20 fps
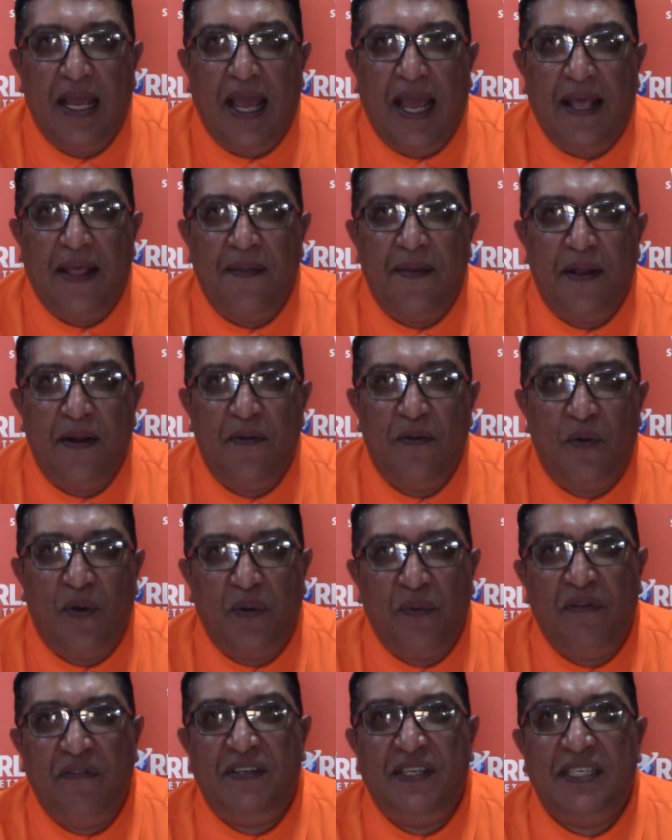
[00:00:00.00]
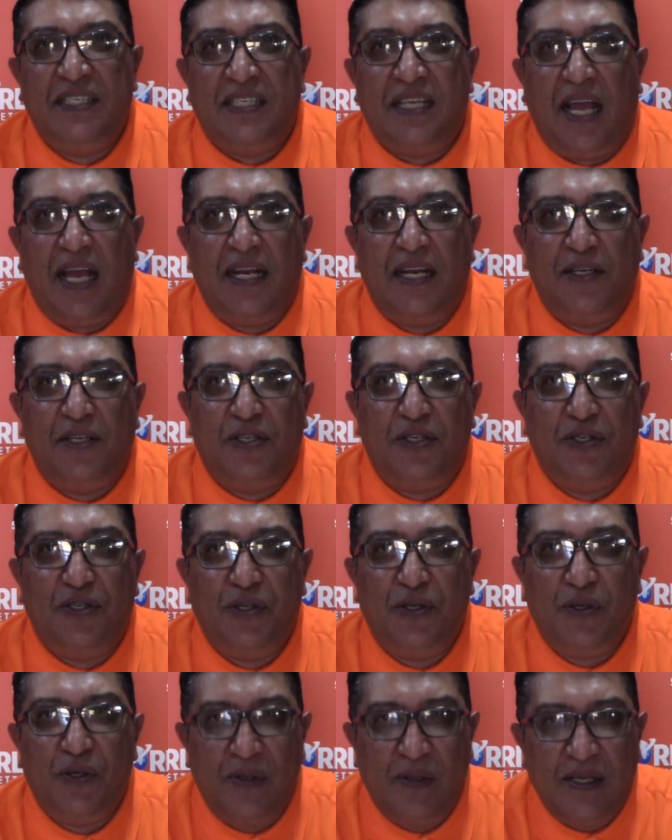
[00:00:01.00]
And then what we've decided to
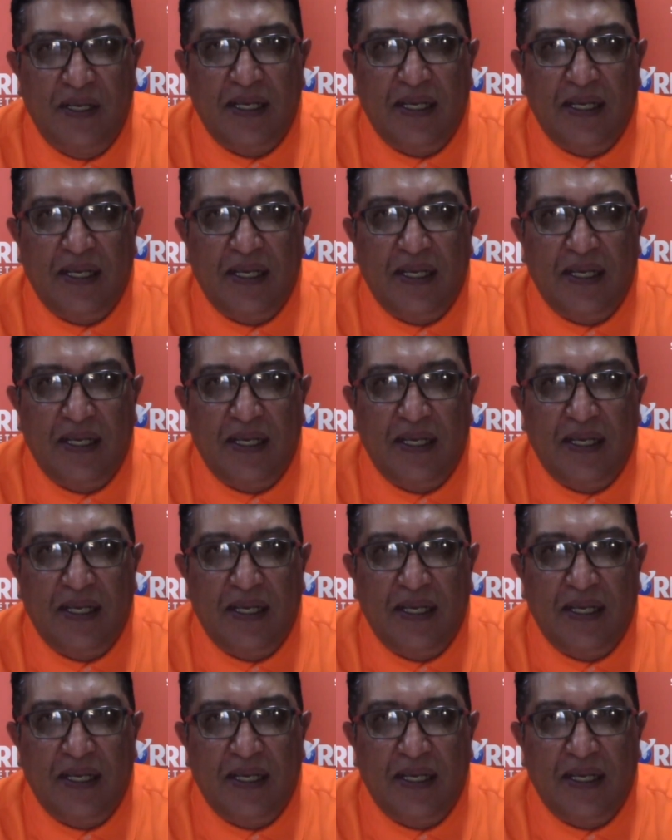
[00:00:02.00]
do,